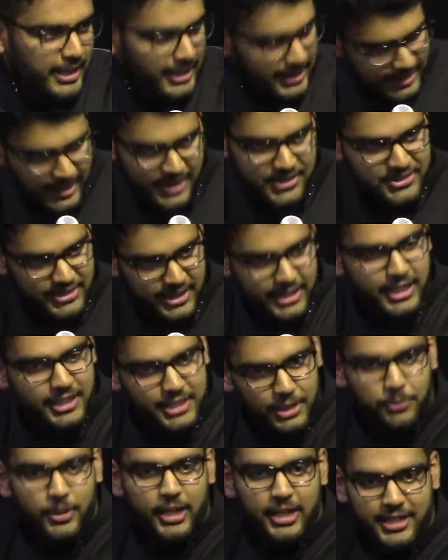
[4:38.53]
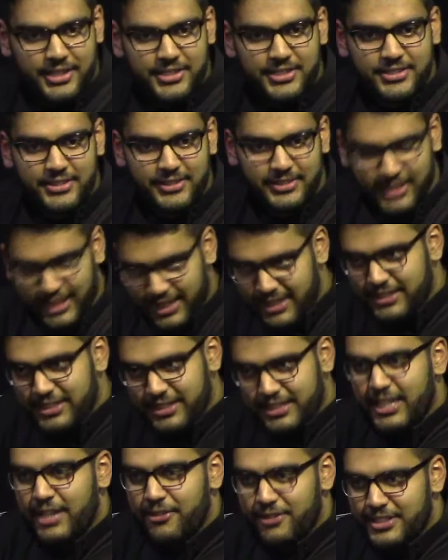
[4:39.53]
Yes, they are the waris, they are the
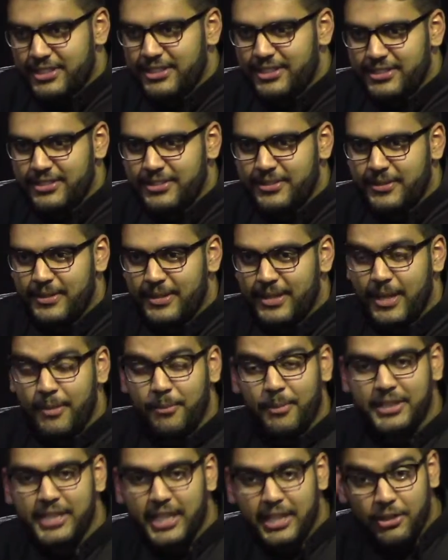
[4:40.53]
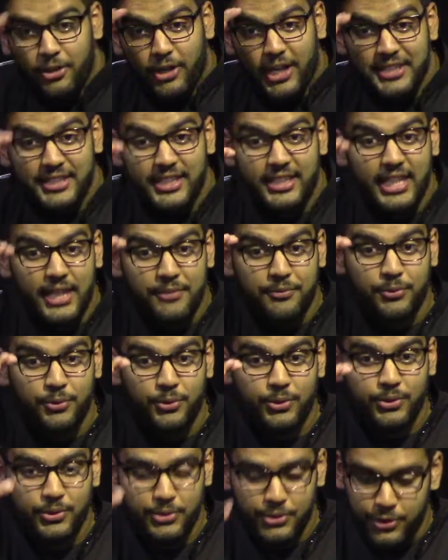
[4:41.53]
inheritors, but they're not at the
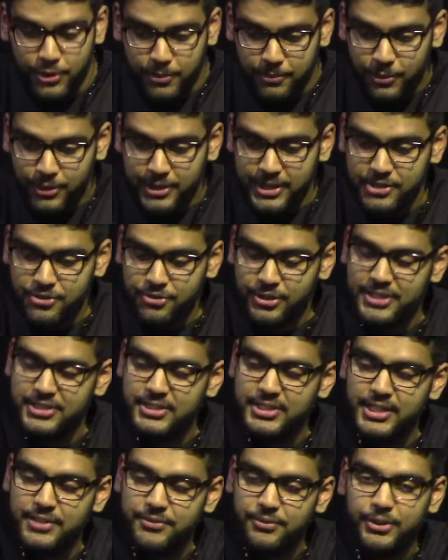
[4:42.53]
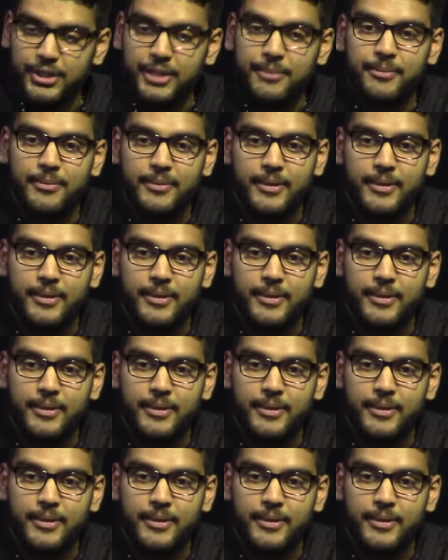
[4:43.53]
level. You appoint trustees for them.